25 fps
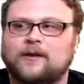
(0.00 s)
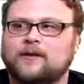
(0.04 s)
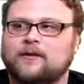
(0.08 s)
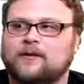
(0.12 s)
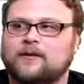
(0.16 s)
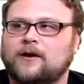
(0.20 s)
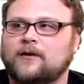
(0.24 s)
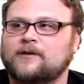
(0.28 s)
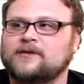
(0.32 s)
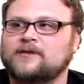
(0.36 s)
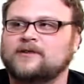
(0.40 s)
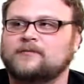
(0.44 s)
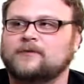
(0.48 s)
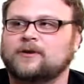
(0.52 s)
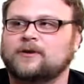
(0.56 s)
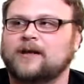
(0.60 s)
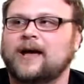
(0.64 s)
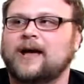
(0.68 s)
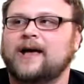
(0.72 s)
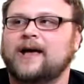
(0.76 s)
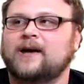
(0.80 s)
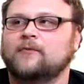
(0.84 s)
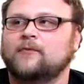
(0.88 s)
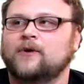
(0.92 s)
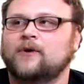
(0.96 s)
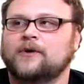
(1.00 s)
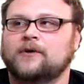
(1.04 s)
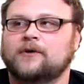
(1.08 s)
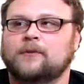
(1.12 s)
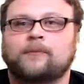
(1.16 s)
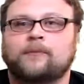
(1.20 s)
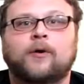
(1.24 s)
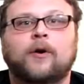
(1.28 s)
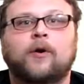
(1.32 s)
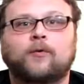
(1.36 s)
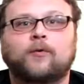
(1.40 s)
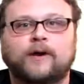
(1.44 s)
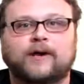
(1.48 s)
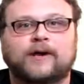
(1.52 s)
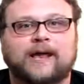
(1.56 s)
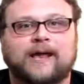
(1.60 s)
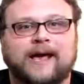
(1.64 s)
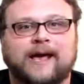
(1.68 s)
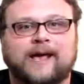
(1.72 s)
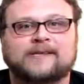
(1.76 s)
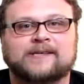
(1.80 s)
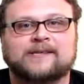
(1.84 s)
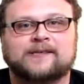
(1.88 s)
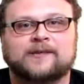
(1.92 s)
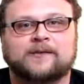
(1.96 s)
You know, cards that rely on what your opponent
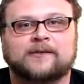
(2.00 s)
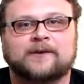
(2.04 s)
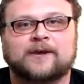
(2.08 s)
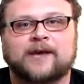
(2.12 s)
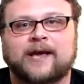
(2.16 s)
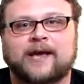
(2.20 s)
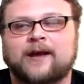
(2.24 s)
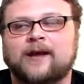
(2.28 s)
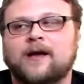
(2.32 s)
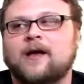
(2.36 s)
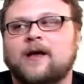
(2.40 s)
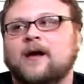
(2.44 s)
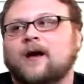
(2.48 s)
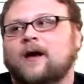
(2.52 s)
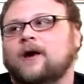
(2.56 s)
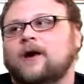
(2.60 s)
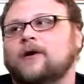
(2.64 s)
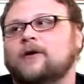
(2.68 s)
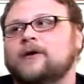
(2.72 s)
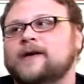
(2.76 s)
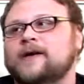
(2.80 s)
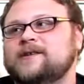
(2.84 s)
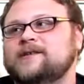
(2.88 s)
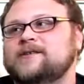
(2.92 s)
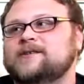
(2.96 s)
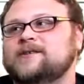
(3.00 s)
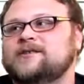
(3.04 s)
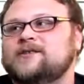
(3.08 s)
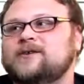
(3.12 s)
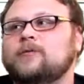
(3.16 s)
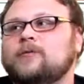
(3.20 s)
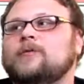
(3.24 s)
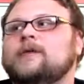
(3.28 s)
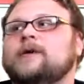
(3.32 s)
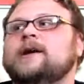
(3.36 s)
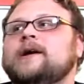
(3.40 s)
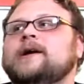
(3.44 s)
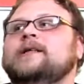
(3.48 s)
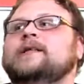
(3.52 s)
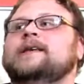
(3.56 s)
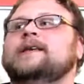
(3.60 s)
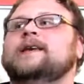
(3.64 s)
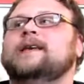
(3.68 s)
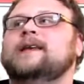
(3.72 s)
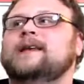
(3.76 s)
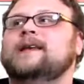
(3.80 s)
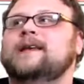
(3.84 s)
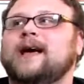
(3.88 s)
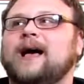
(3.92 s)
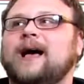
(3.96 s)
has in their deck are
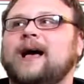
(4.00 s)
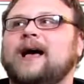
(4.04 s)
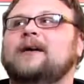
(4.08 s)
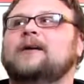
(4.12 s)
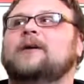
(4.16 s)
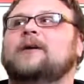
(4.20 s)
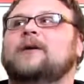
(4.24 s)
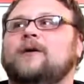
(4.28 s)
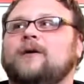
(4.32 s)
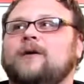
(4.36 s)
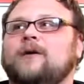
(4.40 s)
historically not